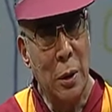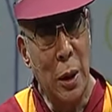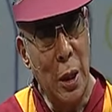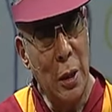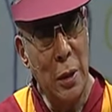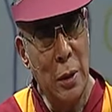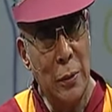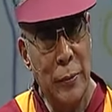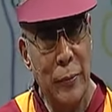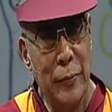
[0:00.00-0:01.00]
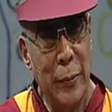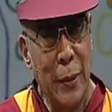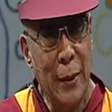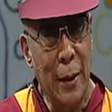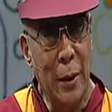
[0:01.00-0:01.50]
Then,
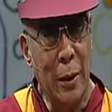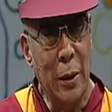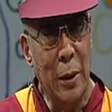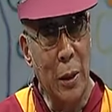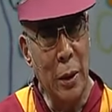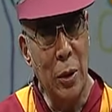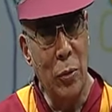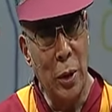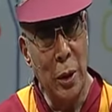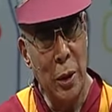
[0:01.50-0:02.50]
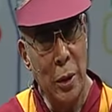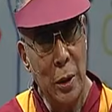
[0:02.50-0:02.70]
uh, anyway,